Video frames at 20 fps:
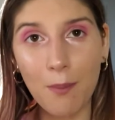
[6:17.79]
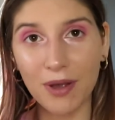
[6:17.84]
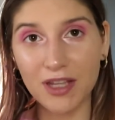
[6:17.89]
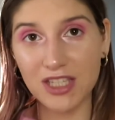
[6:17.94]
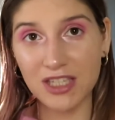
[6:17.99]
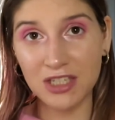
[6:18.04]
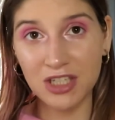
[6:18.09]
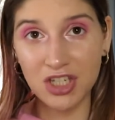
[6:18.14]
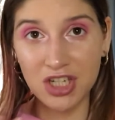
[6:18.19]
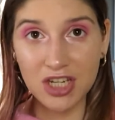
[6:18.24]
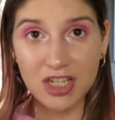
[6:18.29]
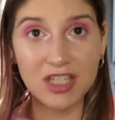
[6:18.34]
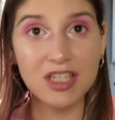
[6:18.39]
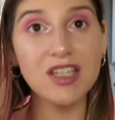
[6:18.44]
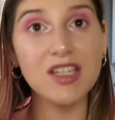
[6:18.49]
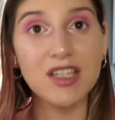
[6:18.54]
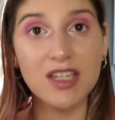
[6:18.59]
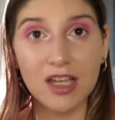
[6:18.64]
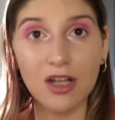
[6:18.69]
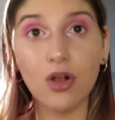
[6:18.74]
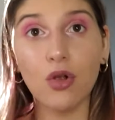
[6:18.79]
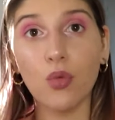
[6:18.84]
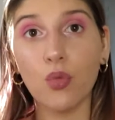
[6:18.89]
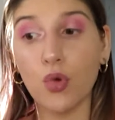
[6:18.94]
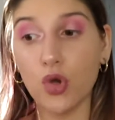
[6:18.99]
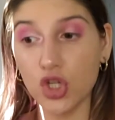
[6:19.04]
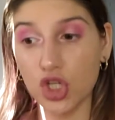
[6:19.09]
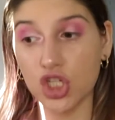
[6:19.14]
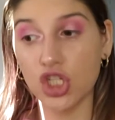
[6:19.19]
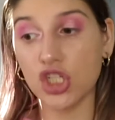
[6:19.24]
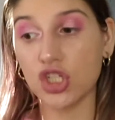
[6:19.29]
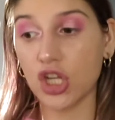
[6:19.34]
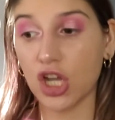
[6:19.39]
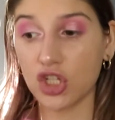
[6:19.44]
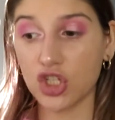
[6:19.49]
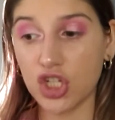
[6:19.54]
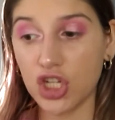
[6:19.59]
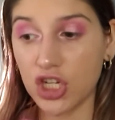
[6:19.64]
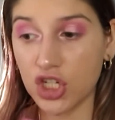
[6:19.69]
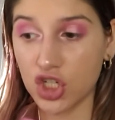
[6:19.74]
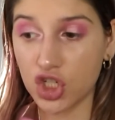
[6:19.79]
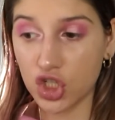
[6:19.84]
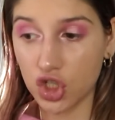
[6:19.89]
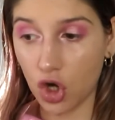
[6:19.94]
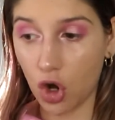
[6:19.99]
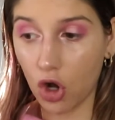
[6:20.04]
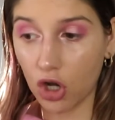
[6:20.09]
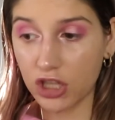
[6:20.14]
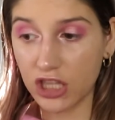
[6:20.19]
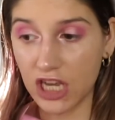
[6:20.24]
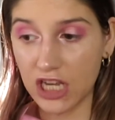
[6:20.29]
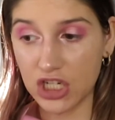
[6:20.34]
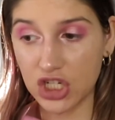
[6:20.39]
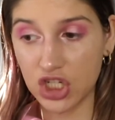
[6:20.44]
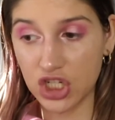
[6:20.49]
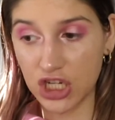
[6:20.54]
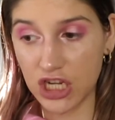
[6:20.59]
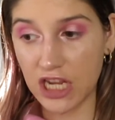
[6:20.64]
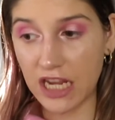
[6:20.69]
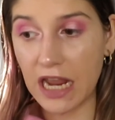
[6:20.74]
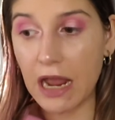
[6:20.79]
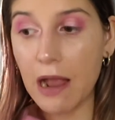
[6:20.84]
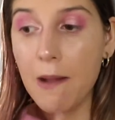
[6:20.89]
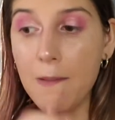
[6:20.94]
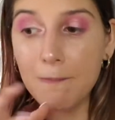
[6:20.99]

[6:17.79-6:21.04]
but she still was such in a shock that she